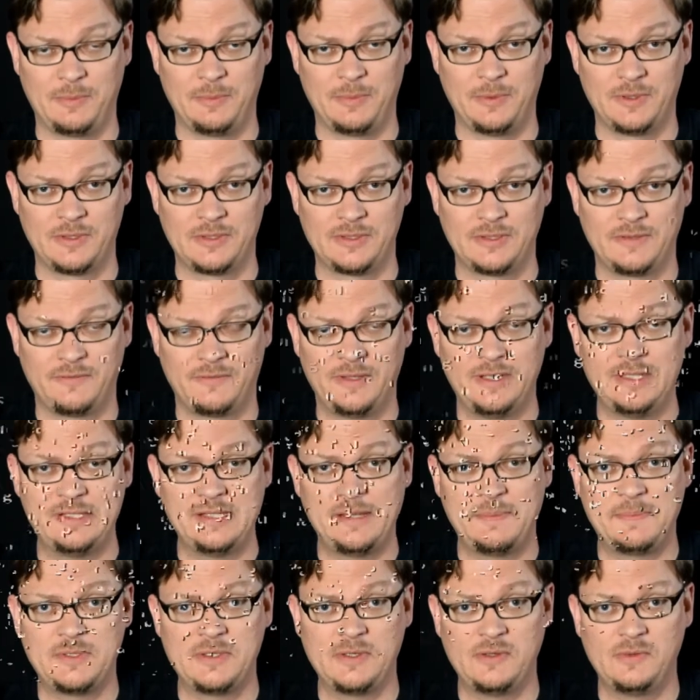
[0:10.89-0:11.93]
Books. For this
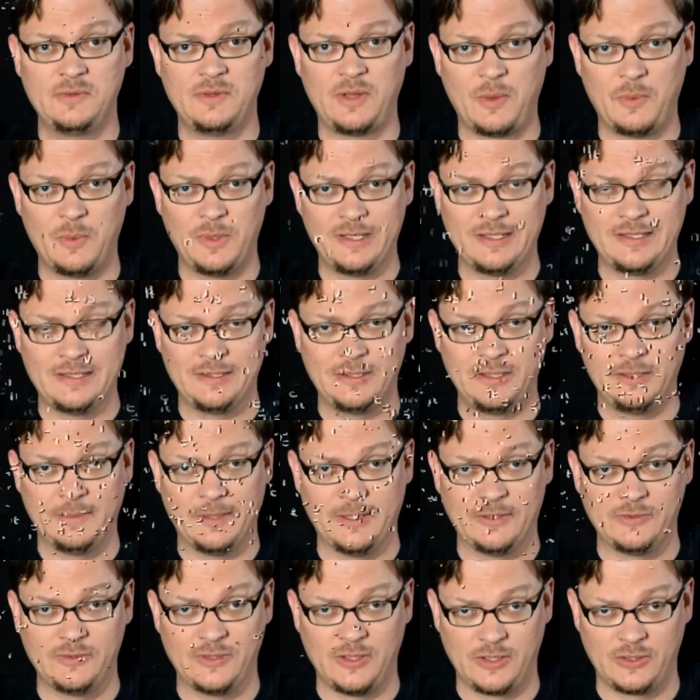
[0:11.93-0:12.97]
episode, I want to tell you
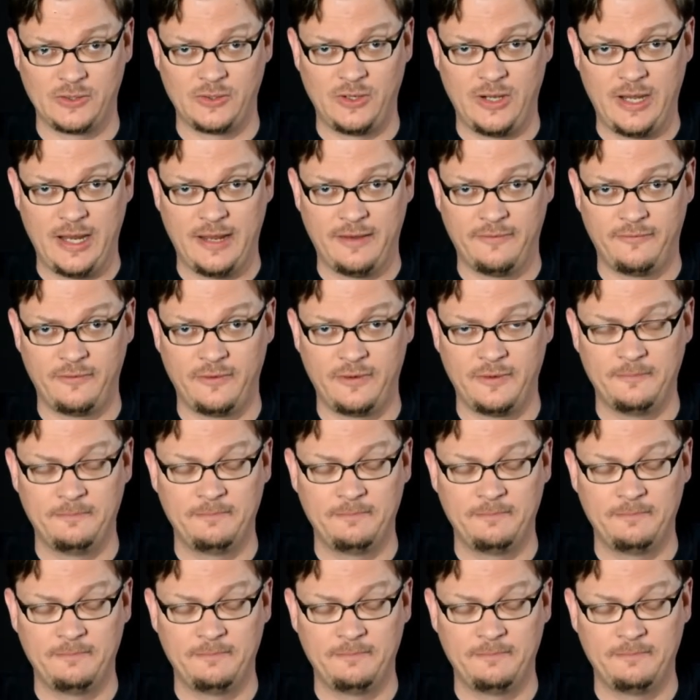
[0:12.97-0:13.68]
about Doctor Aphra.